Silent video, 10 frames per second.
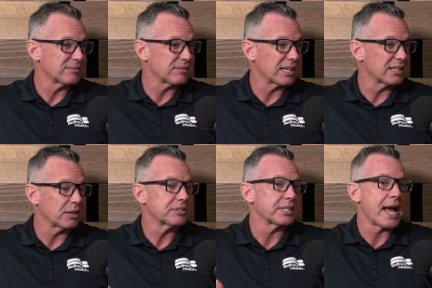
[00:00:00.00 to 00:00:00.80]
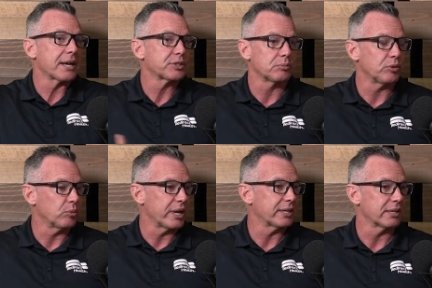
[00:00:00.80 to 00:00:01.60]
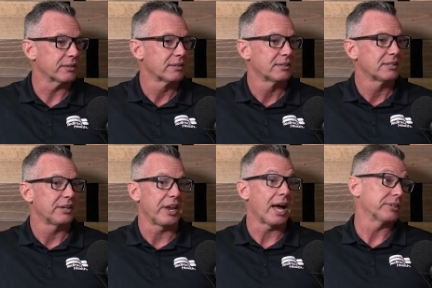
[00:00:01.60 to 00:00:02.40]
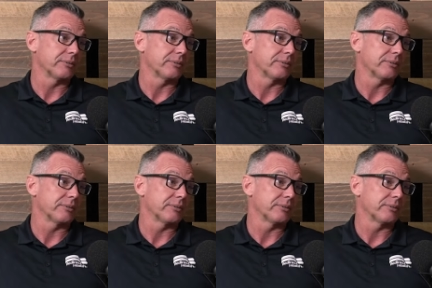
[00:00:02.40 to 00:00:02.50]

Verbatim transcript: right? Like what's an actionable way to not do